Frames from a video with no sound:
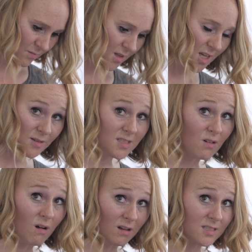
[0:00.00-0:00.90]
Like it was
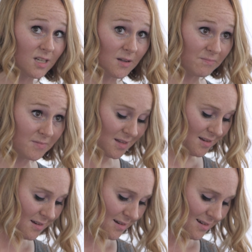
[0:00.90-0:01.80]
awesome.
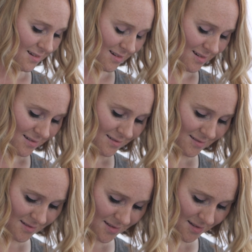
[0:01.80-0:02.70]
Yes.
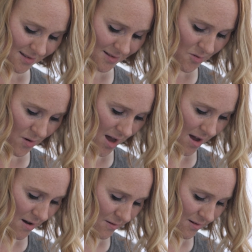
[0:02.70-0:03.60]

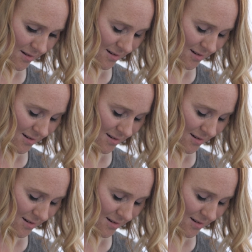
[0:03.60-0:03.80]
Wow.